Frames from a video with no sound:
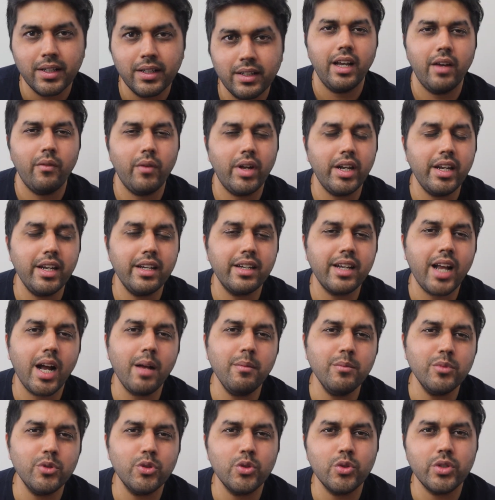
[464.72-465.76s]
And when it
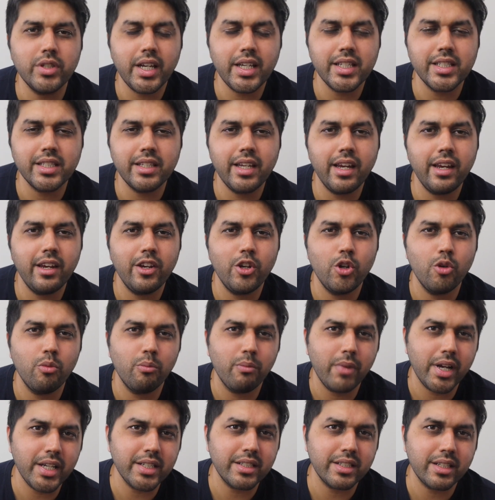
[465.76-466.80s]
comes to testing, you
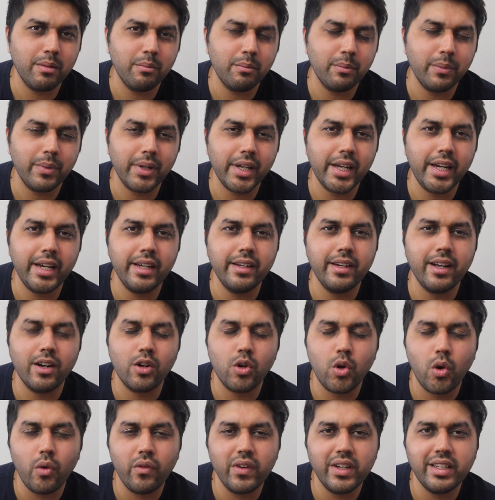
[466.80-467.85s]
must complete a
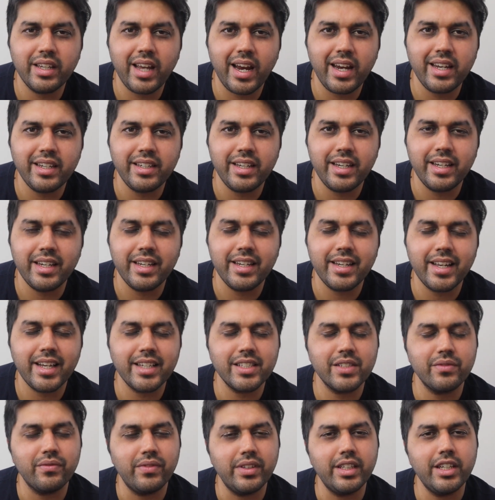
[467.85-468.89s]
COVID-19
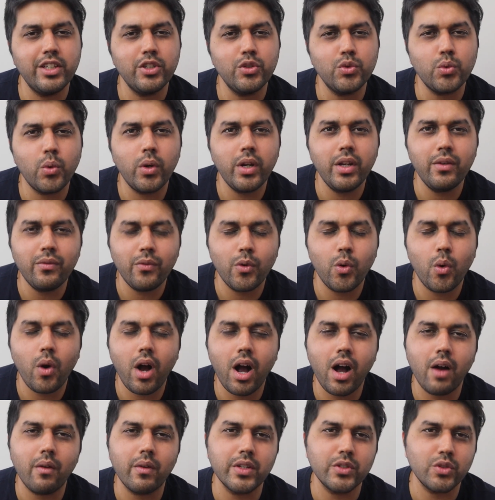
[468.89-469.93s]
test within 24
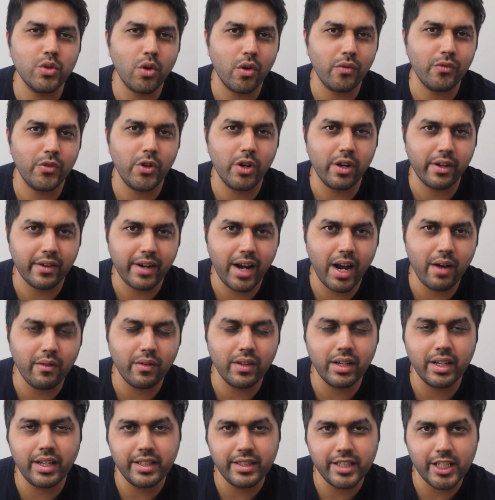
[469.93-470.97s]
hours of your
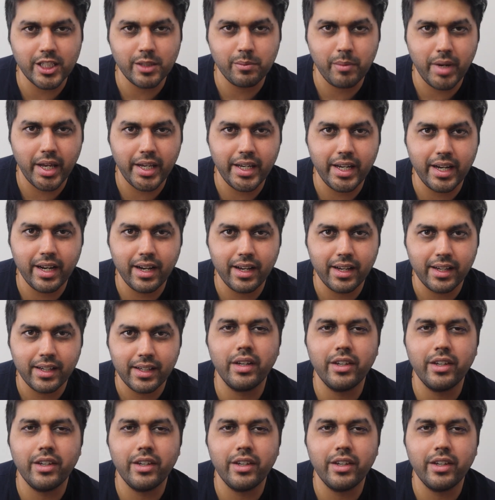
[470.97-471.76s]
arrival in Tasmania.